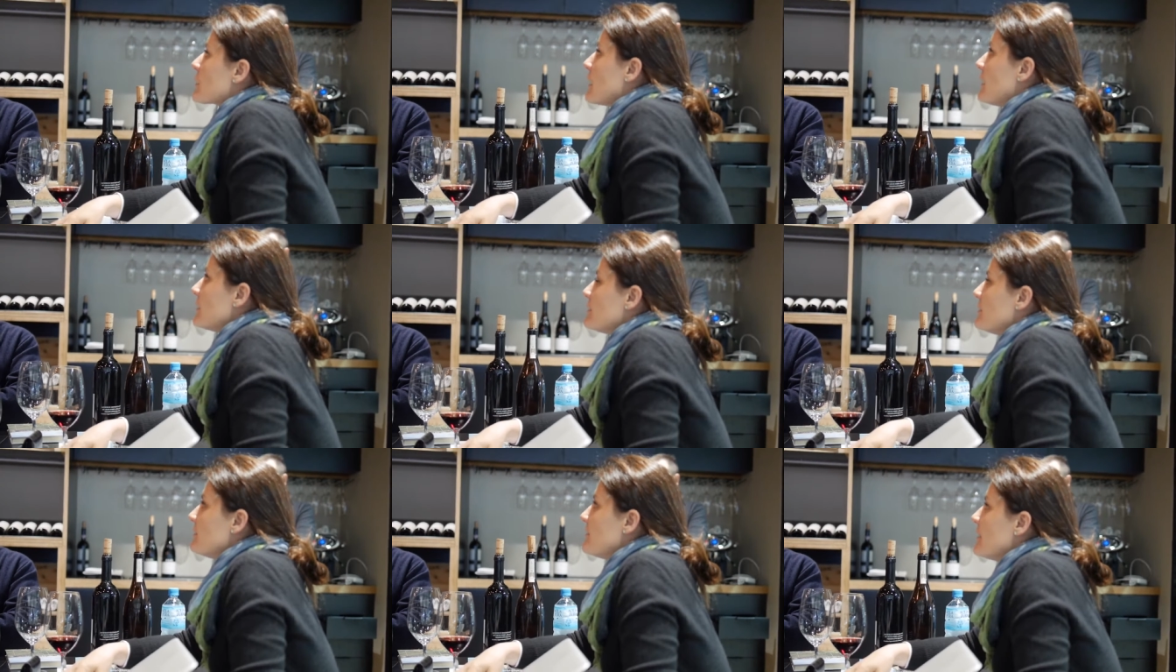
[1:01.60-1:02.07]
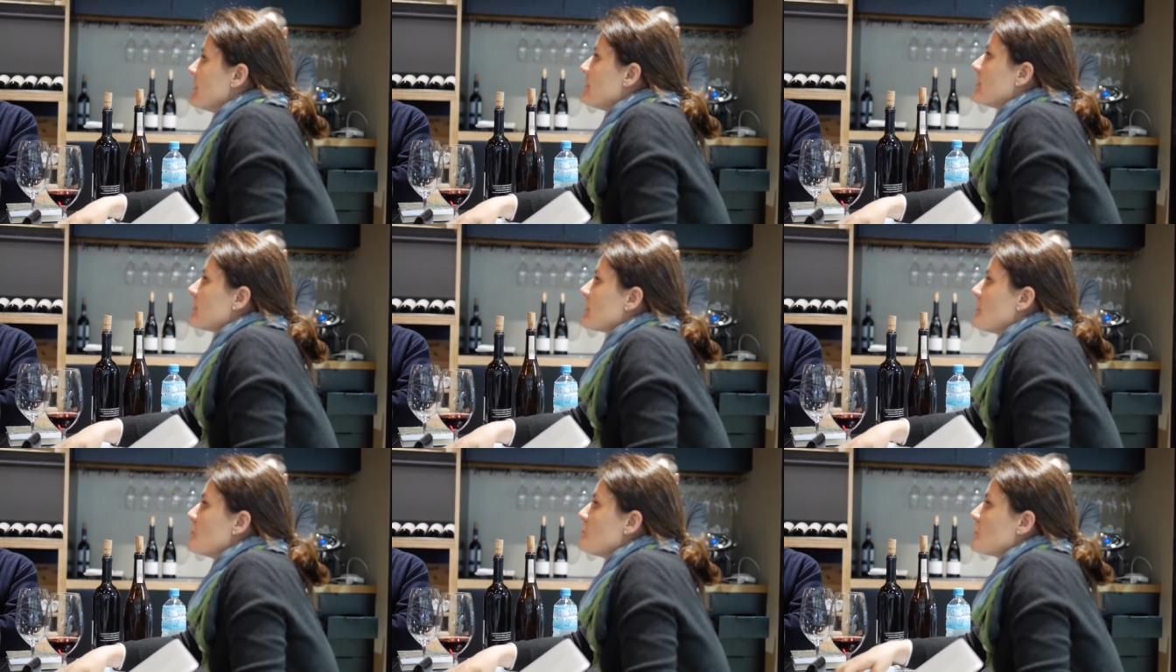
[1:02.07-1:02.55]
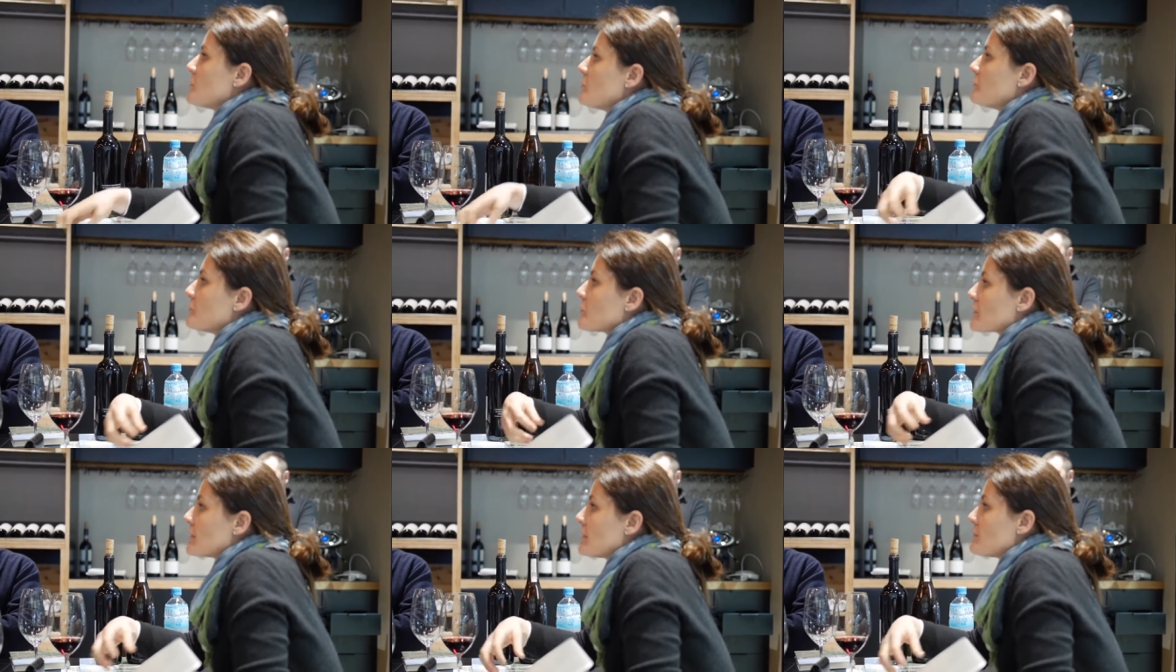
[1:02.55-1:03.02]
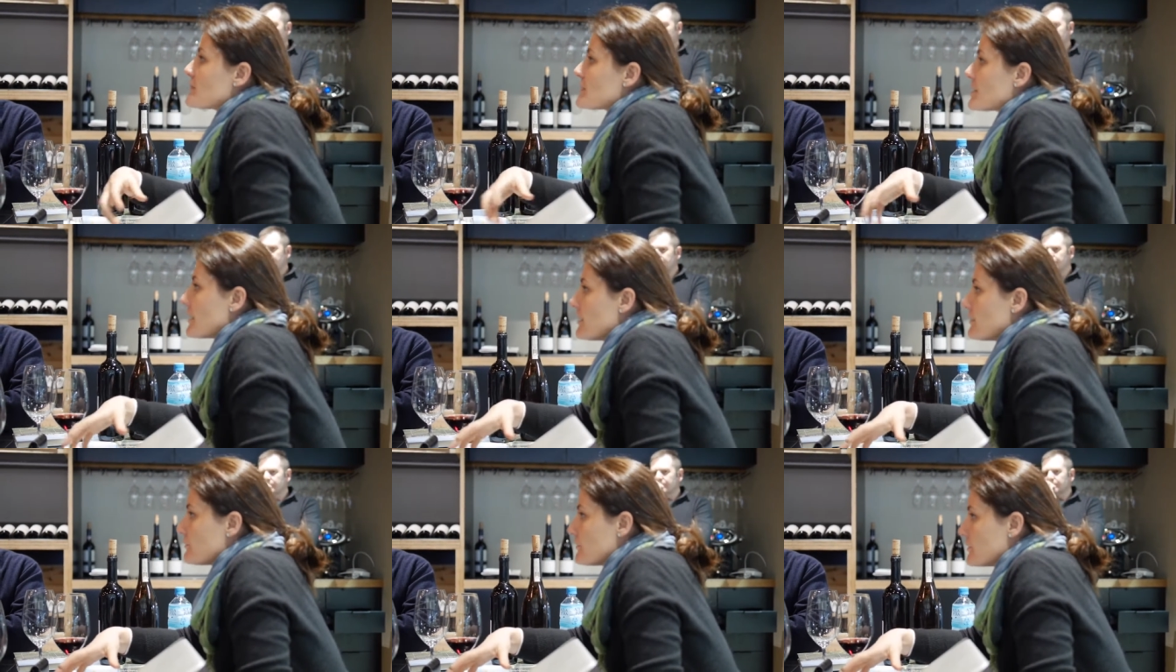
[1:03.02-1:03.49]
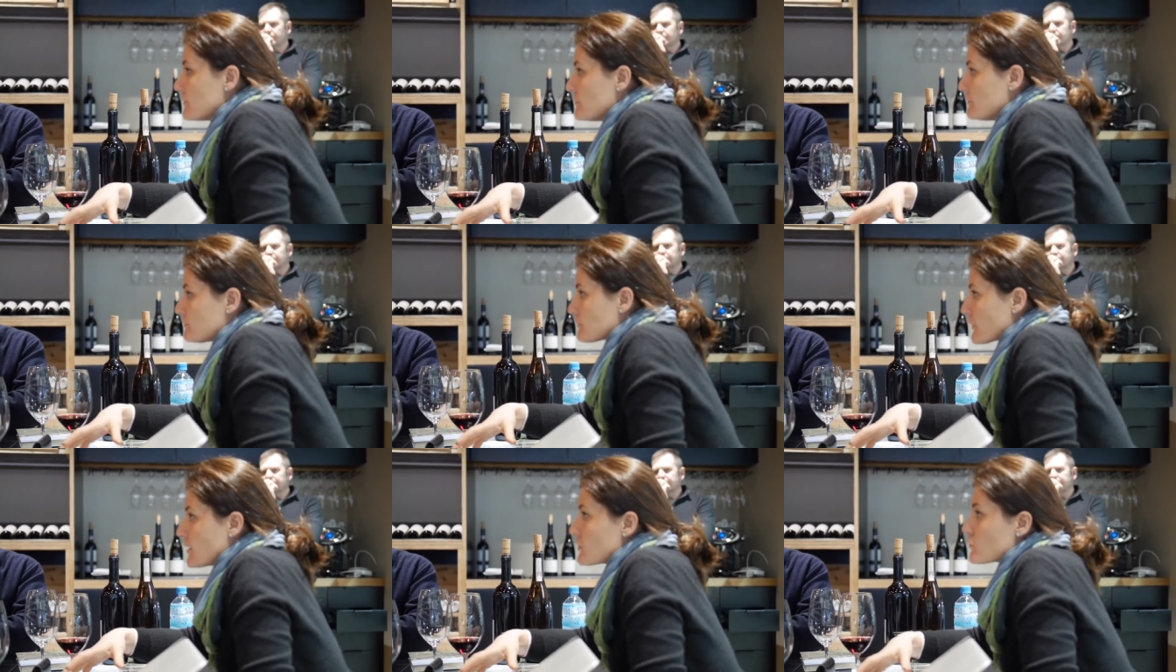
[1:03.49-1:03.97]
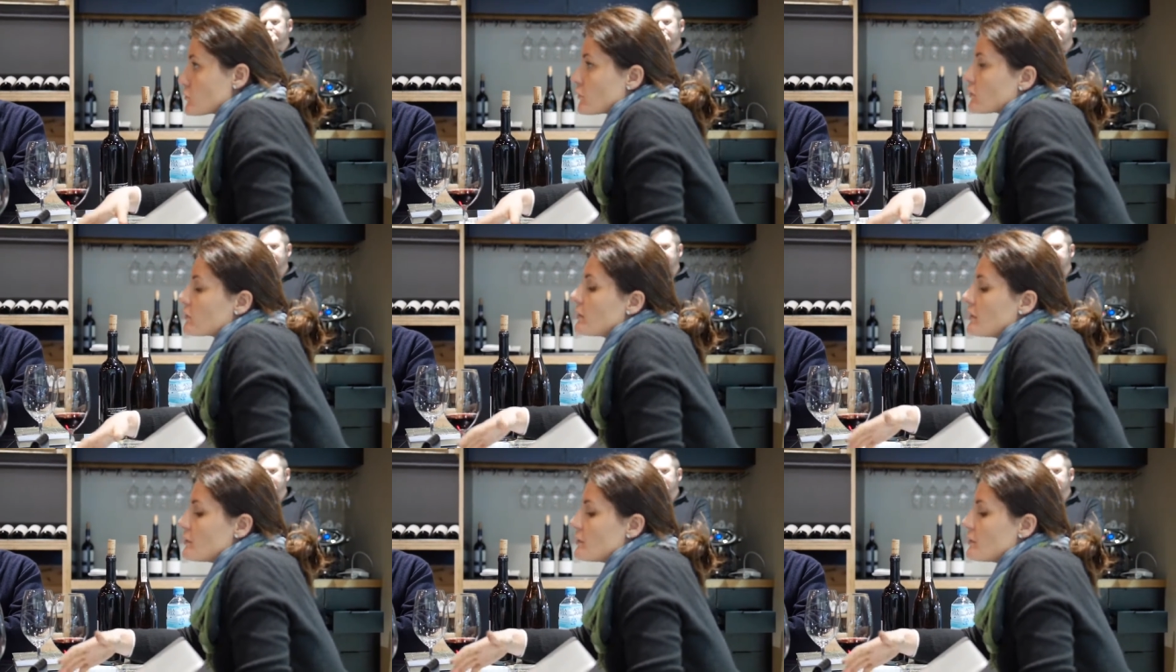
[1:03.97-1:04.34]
cultivating Nebbiolo for themselves. And so